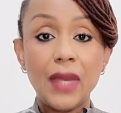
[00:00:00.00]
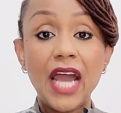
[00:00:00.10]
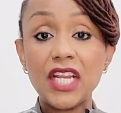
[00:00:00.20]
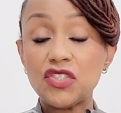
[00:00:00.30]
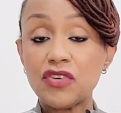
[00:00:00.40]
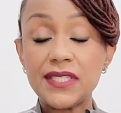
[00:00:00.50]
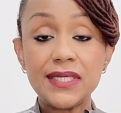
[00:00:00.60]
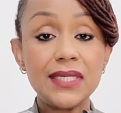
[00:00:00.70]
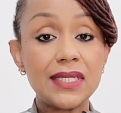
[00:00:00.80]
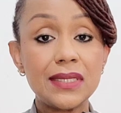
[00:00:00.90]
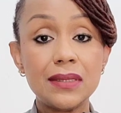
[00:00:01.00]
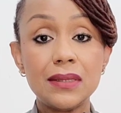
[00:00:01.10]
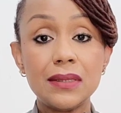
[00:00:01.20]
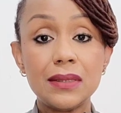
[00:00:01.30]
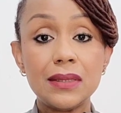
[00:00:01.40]
And a trustee
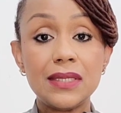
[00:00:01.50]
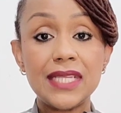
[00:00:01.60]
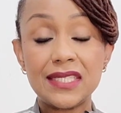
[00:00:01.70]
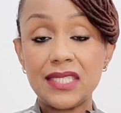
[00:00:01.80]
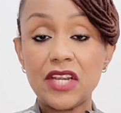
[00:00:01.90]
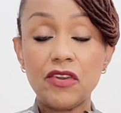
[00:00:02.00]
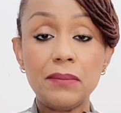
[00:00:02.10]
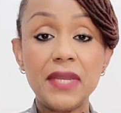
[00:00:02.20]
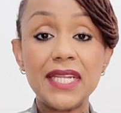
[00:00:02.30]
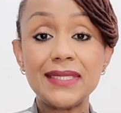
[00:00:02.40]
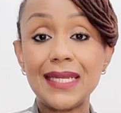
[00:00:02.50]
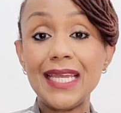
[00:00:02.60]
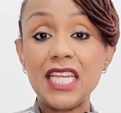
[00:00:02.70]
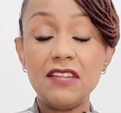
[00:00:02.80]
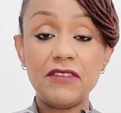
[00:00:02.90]
doesn't necessarily mean it's an
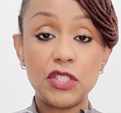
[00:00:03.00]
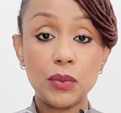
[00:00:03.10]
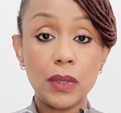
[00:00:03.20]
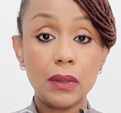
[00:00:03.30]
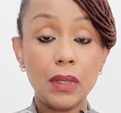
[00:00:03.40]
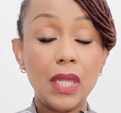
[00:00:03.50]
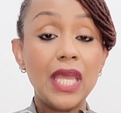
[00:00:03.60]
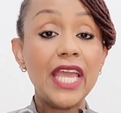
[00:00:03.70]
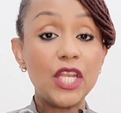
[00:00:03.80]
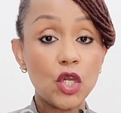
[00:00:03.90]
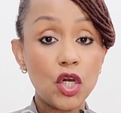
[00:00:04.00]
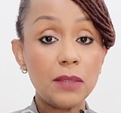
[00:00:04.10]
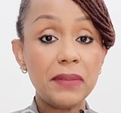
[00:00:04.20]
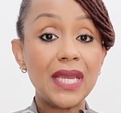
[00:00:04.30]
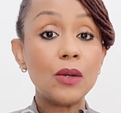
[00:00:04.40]
individual. It could
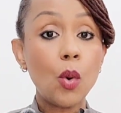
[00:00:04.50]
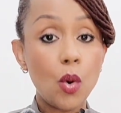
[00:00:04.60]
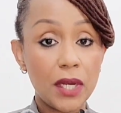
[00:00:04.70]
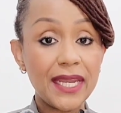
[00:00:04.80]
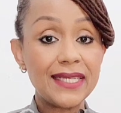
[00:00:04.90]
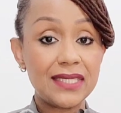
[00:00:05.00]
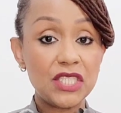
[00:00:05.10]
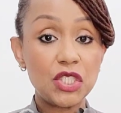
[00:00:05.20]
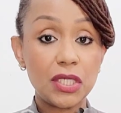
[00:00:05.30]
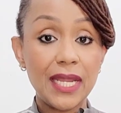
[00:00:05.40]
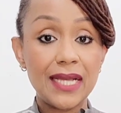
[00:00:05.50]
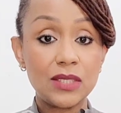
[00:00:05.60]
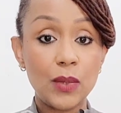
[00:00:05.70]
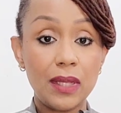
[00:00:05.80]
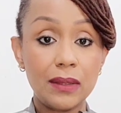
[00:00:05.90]
be an organization as
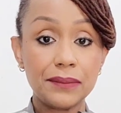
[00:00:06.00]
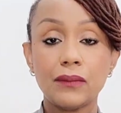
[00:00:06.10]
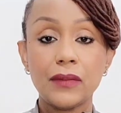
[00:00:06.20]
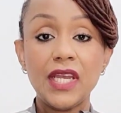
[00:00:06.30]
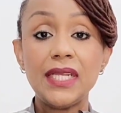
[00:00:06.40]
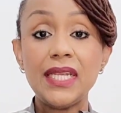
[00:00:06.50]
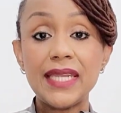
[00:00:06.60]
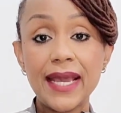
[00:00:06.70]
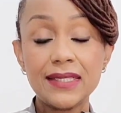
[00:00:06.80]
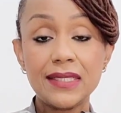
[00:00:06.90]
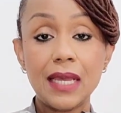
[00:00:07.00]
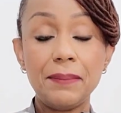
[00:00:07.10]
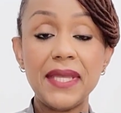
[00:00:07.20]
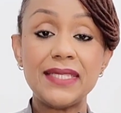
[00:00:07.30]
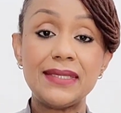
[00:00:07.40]
well. The next
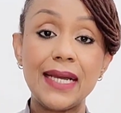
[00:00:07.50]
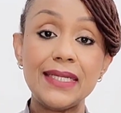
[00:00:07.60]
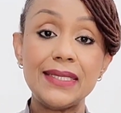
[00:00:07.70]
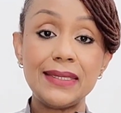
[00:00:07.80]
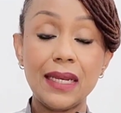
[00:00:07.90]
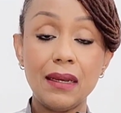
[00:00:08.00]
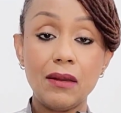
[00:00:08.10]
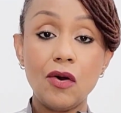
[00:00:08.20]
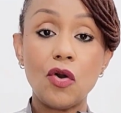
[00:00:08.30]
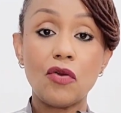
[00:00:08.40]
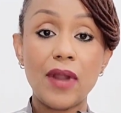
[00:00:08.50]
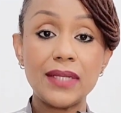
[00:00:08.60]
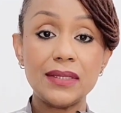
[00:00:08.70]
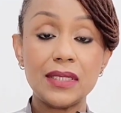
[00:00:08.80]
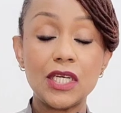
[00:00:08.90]
step is that the settlor or
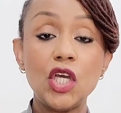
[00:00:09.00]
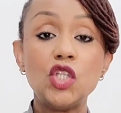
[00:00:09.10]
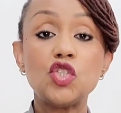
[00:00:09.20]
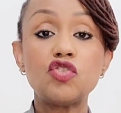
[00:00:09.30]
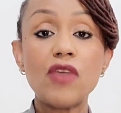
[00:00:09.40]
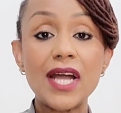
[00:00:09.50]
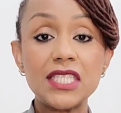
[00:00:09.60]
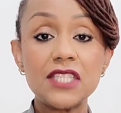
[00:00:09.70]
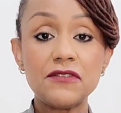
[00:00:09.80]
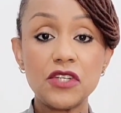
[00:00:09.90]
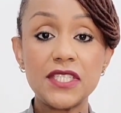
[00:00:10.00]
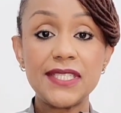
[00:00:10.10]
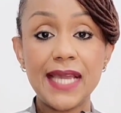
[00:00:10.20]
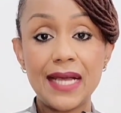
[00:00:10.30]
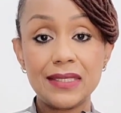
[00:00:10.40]
grantor transfers
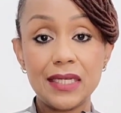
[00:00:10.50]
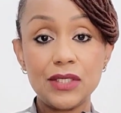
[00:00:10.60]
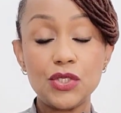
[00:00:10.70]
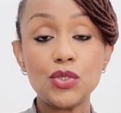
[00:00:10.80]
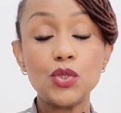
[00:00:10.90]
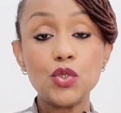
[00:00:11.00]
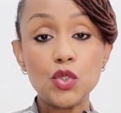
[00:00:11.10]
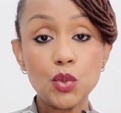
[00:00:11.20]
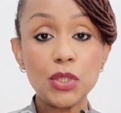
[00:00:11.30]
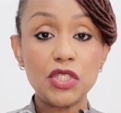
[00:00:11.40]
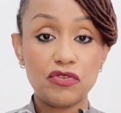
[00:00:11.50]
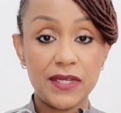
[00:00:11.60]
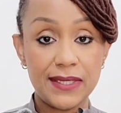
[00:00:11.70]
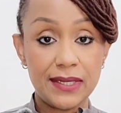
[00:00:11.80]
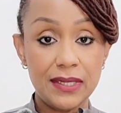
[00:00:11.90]
the assets to the
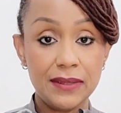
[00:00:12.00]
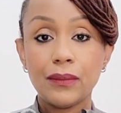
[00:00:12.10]
trustee.